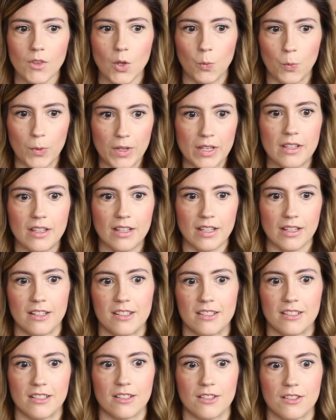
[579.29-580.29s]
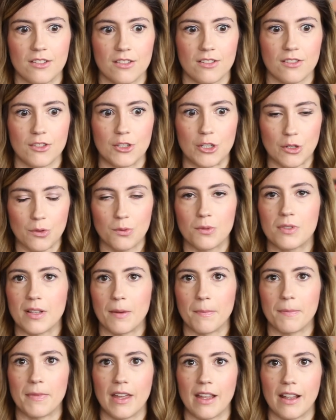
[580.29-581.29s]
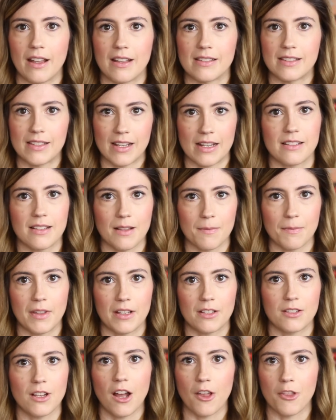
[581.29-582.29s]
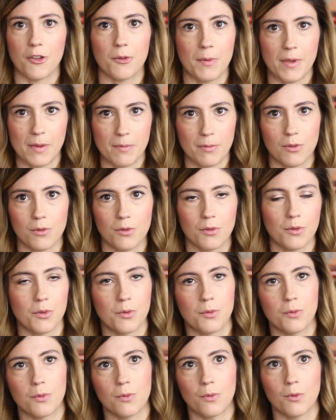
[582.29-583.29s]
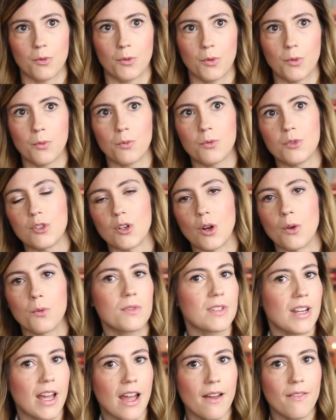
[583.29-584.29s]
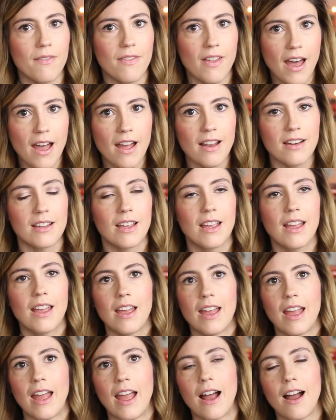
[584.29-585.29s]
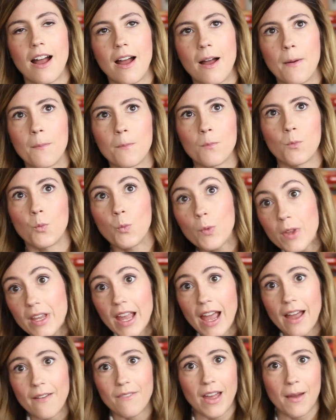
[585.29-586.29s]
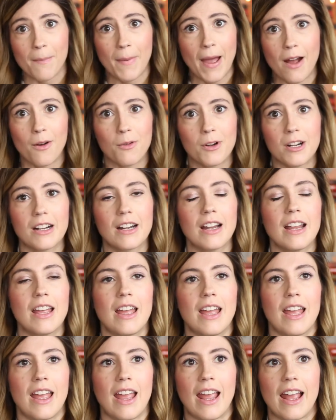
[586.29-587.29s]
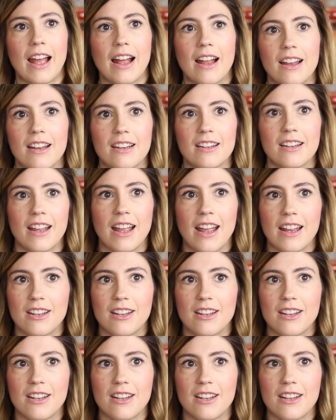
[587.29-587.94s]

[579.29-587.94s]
we can do something and say something to other people who don't have that. We have that power, and